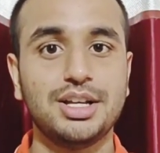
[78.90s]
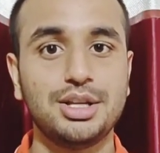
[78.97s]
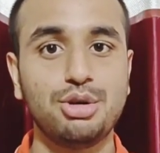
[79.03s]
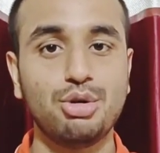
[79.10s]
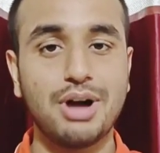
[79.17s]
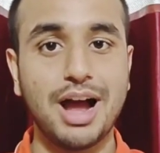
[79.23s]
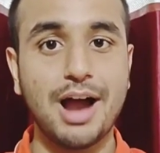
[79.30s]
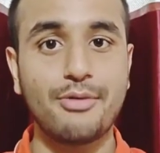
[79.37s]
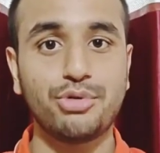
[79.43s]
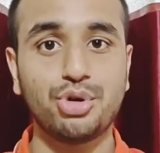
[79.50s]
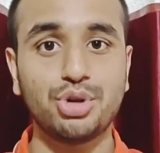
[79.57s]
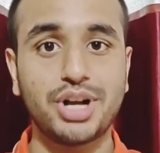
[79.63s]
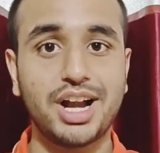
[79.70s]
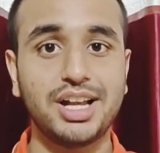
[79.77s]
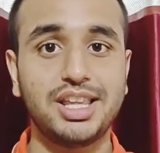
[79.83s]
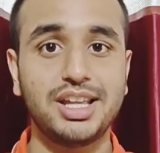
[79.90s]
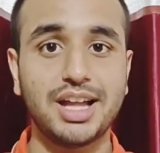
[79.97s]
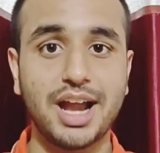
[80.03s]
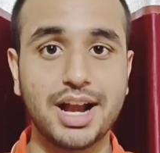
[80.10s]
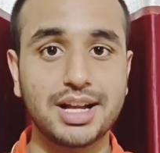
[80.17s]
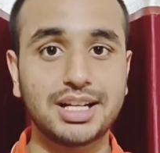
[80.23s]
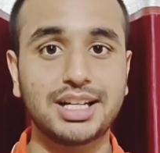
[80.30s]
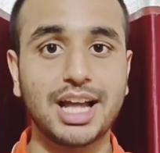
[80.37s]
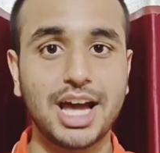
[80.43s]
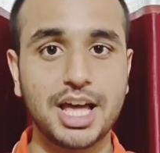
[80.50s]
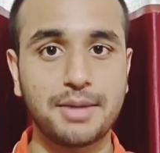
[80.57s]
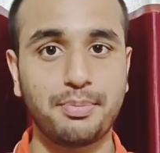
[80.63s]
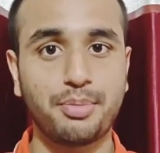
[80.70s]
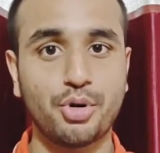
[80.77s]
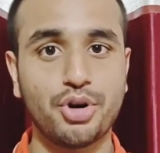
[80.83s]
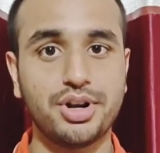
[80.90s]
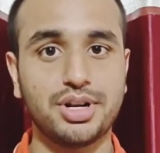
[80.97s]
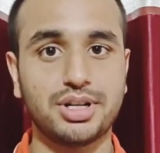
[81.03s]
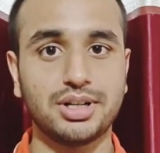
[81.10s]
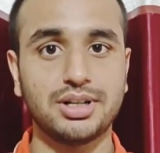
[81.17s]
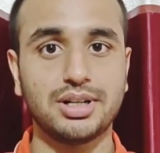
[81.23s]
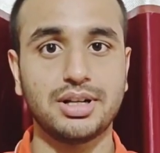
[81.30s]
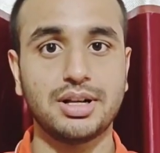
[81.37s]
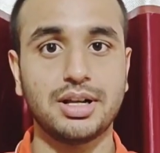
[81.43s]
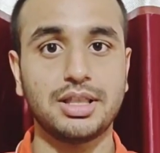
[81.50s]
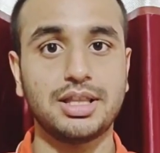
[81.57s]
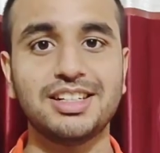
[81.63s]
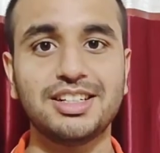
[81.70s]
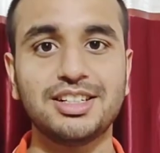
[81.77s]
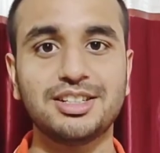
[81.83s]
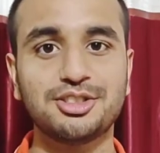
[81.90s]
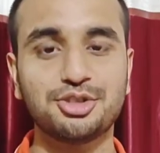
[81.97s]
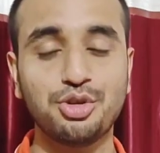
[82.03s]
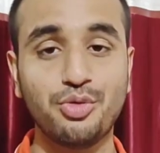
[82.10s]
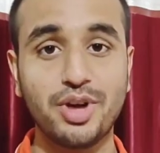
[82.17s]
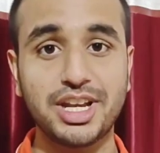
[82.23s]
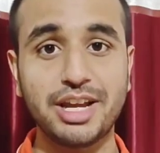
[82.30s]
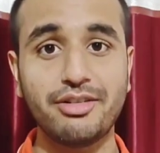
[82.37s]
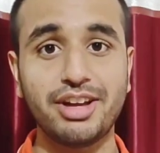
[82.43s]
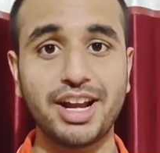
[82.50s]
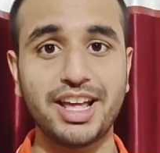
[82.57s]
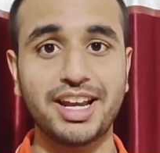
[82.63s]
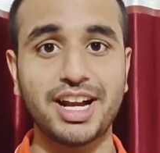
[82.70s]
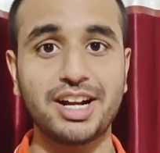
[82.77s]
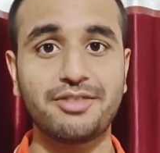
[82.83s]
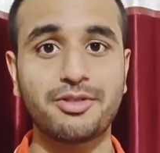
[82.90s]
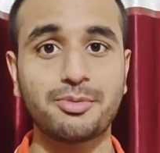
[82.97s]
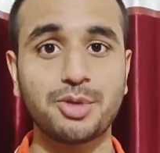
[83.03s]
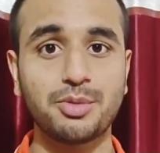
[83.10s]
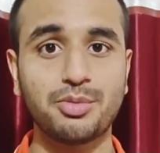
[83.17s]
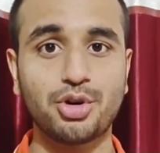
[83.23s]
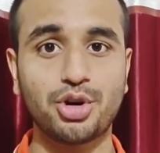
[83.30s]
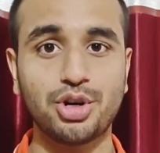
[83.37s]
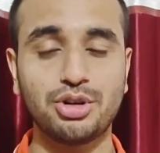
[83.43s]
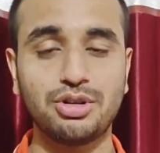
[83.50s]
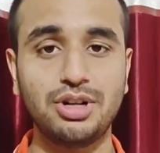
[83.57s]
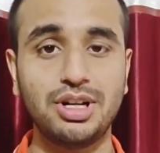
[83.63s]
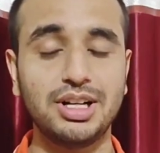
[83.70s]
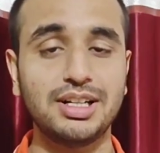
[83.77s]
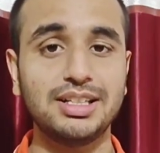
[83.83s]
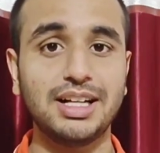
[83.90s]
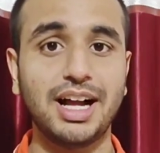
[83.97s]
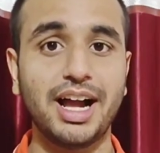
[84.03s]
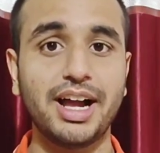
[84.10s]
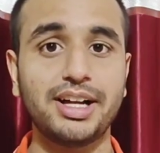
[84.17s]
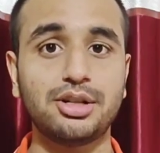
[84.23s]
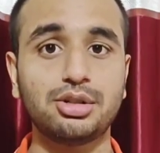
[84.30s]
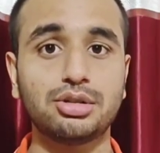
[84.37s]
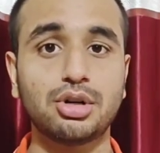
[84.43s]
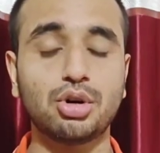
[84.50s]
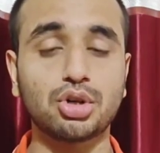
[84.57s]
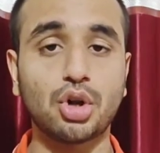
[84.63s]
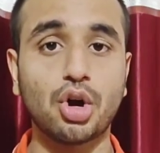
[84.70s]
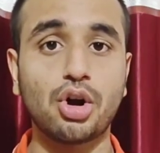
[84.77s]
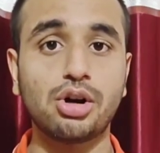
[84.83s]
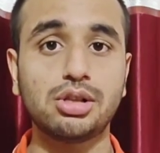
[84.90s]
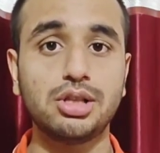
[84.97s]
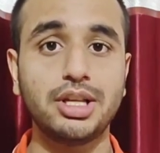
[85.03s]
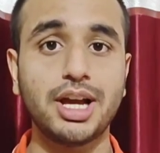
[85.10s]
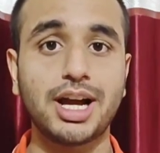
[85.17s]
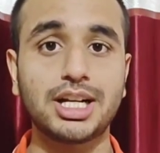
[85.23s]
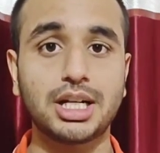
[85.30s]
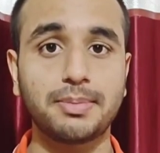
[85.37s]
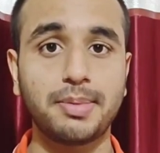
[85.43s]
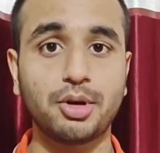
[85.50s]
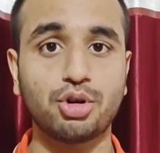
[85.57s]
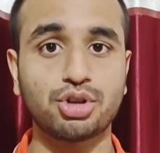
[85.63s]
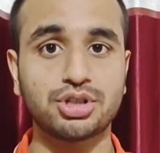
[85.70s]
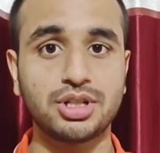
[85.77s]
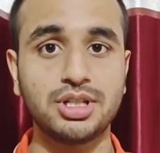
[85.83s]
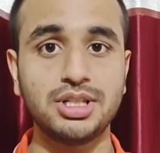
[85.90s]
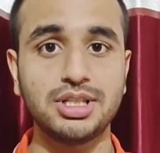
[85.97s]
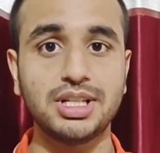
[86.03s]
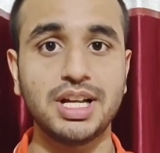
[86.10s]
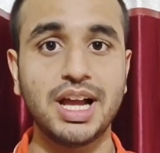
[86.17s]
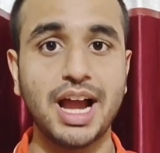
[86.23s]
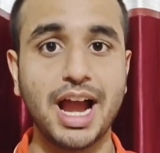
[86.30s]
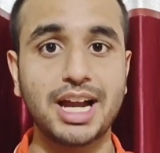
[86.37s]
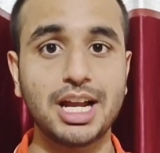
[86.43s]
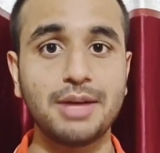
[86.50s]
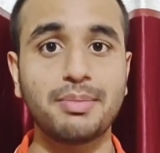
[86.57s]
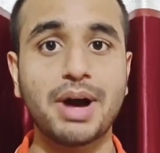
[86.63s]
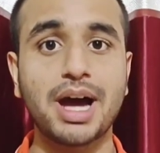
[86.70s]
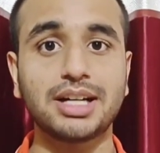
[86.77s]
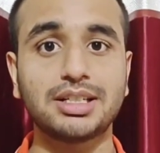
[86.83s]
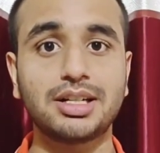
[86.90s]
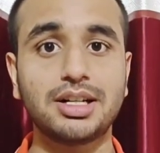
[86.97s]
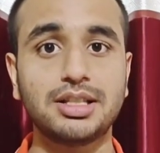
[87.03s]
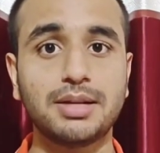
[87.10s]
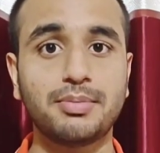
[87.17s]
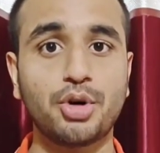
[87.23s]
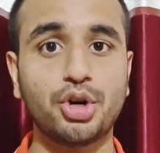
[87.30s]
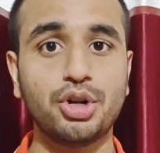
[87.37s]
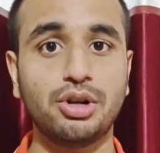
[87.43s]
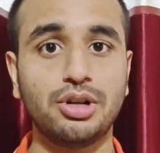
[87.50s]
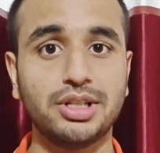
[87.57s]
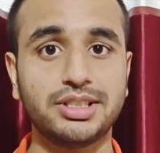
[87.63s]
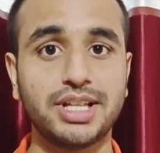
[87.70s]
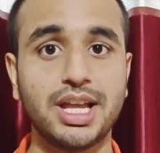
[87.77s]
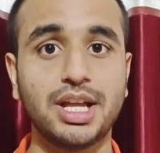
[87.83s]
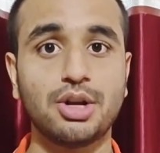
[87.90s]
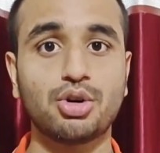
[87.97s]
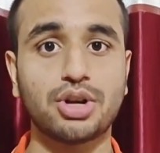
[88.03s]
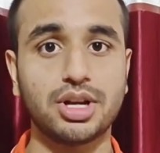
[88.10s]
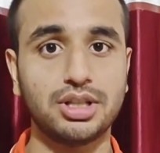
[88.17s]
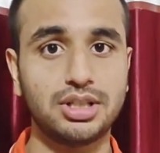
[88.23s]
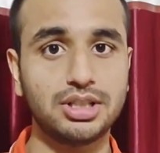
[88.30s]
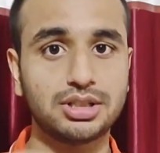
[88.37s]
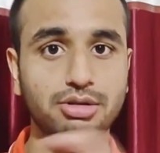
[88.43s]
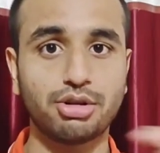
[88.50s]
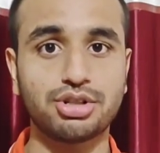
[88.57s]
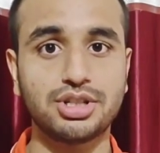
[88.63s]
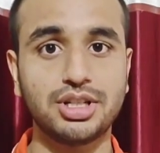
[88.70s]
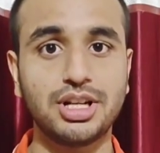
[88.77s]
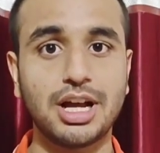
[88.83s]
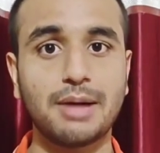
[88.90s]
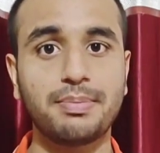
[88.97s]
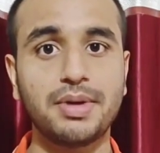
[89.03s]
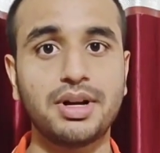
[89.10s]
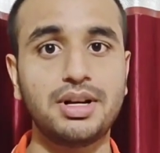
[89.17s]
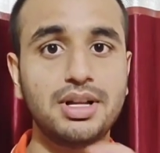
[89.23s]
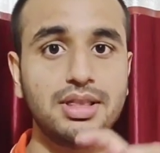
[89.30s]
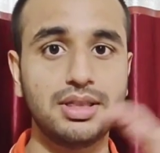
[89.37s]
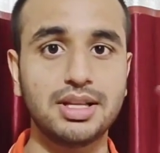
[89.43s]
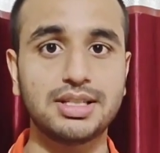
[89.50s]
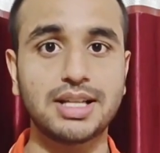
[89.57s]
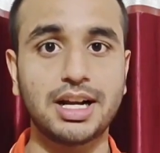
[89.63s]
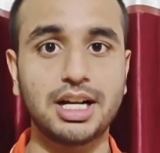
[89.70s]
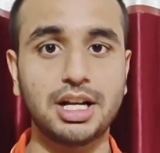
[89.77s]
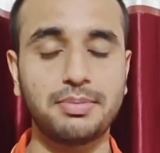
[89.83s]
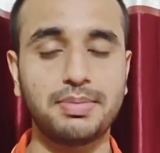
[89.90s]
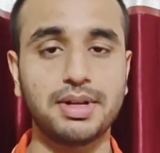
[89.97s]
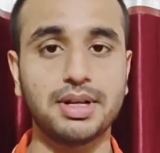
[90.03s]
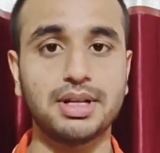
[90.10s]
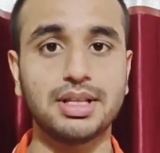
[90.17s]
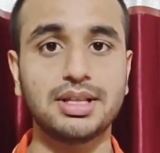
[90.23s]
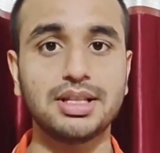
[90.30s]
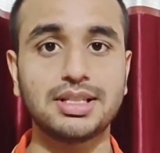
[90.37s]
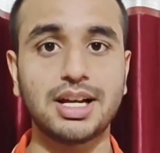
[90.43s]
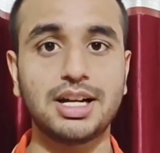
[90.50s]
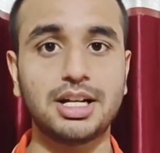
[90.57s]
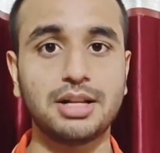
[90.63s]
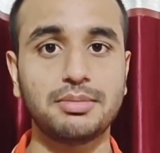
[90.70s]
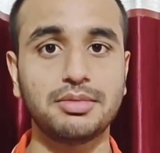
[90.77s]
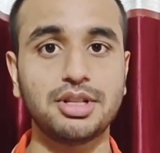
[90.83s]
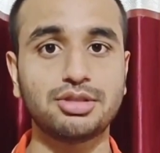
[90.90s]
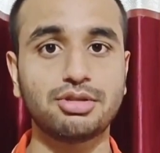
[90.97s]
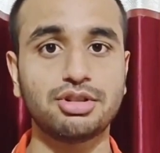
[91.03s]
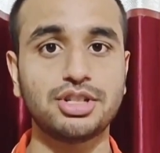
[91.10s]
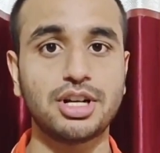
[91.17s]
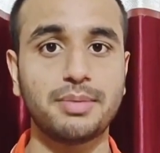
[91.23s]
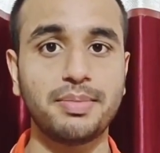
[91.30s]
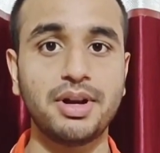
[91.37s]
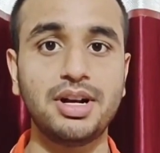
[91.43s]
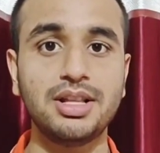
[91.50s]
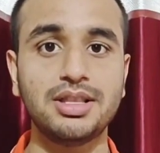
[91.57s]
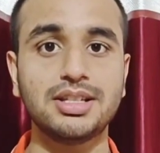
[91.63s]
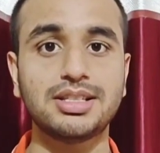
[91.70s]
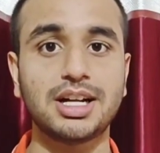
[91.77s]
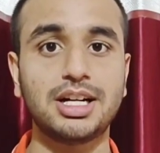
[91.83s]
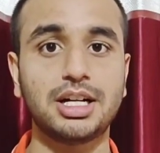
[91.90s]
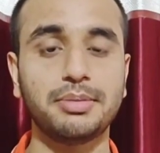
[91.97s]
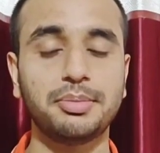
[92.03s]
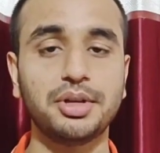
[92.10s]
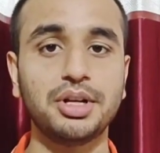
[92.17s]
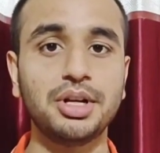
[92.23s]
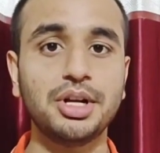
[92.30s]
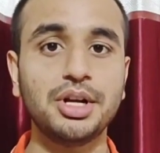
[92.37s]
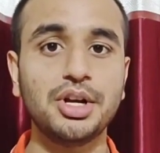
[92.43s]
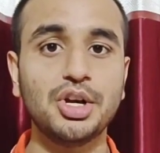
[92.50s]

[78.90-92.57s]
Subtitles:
You have to write the entire point. So whenever I read from the module, I took out all the RTP questions and I marked it in the module saying, okay, this question appeared in this RTP, this question appeared in this RTP.